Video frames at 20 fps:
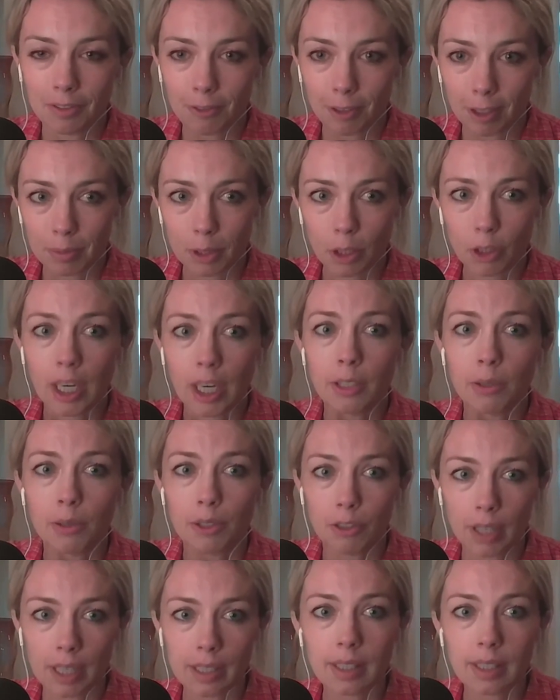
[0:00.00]
firms are trying to
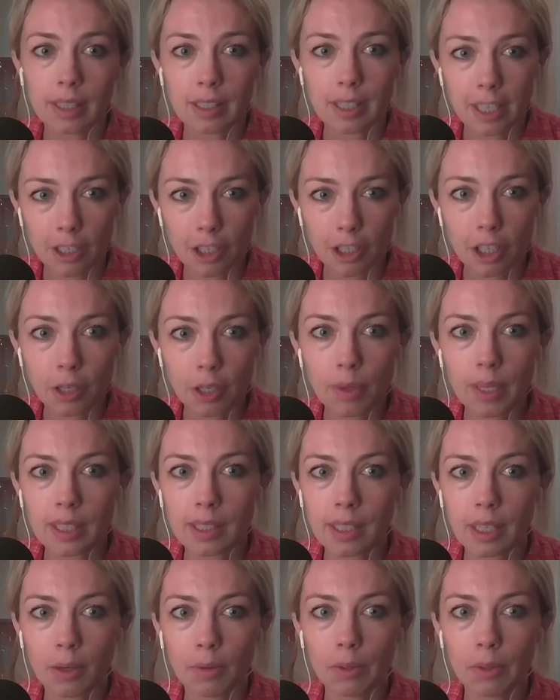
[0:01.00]
address this issue
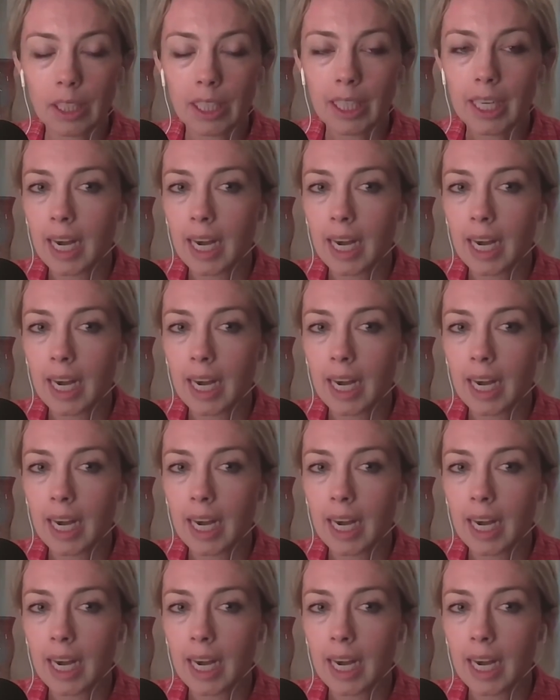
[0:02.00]
is they're really